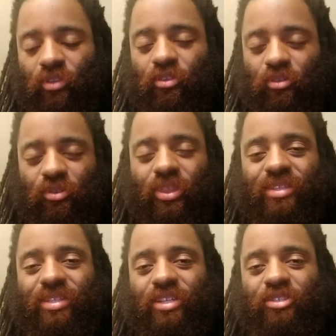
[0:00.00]
you know, the things
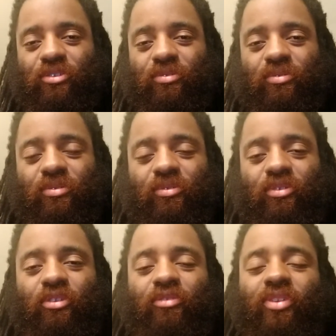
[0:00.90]
that
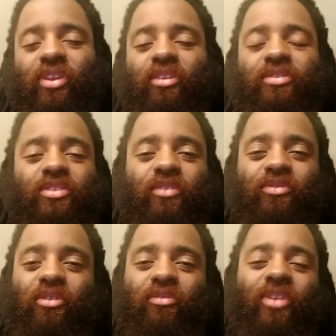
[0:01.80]
you're feeding yourself,
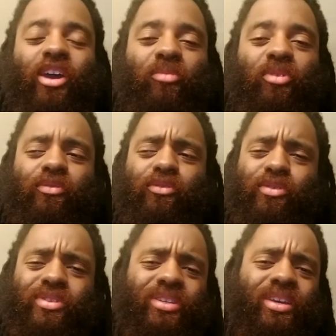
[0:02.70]
your environment, of
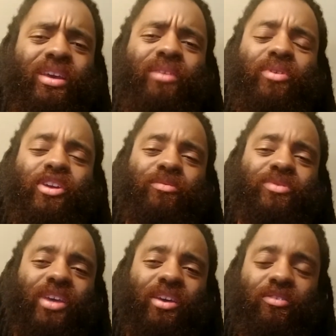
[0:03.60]
course. When it comes
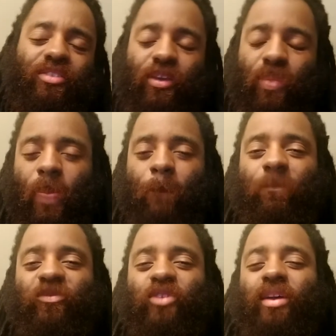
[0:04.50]
to energy,
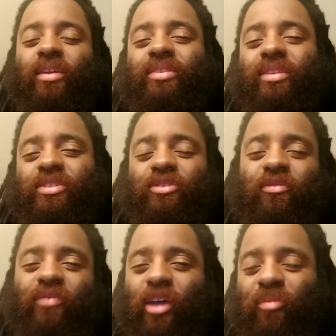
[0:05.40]
try not to let your
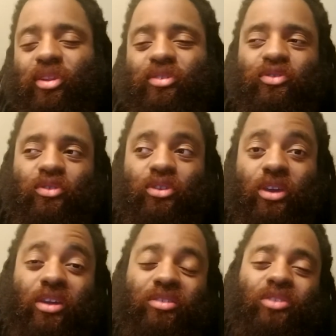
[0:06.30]
environment control your
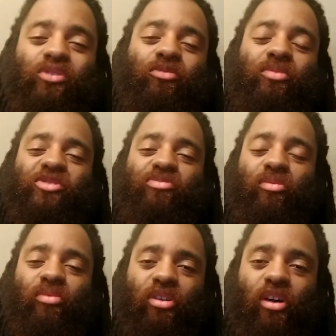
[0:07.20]
energy too much,
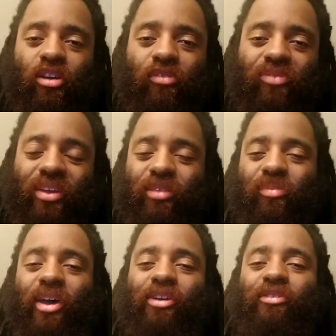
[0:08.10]
but we are affected by
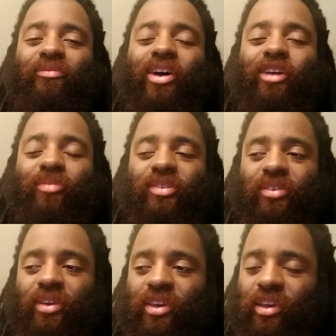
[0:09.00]
our environments.
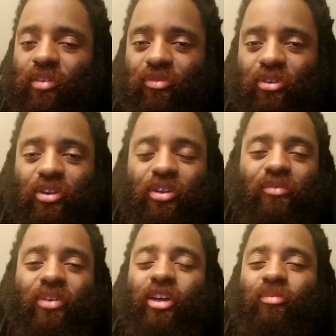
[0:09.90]
If we're in an
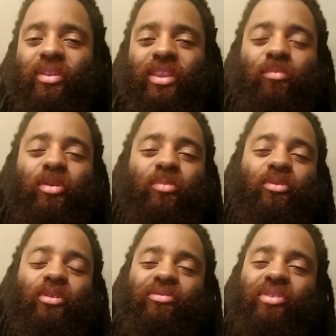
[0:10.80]
environment that people
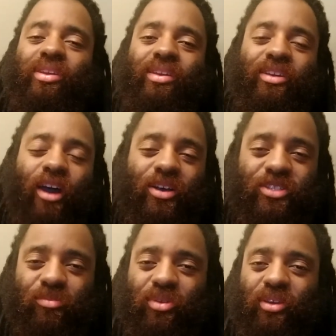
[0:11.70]
are really
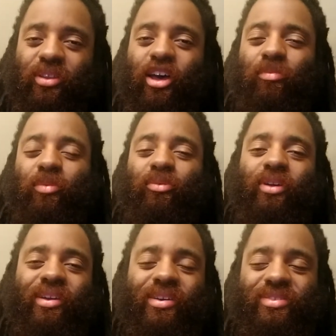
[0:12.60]
gossiping, a lot of people are
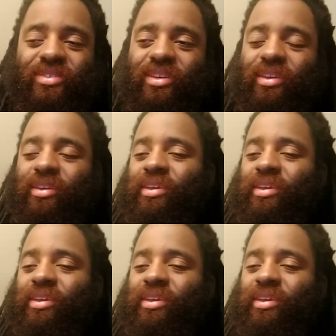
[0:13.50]
cussing,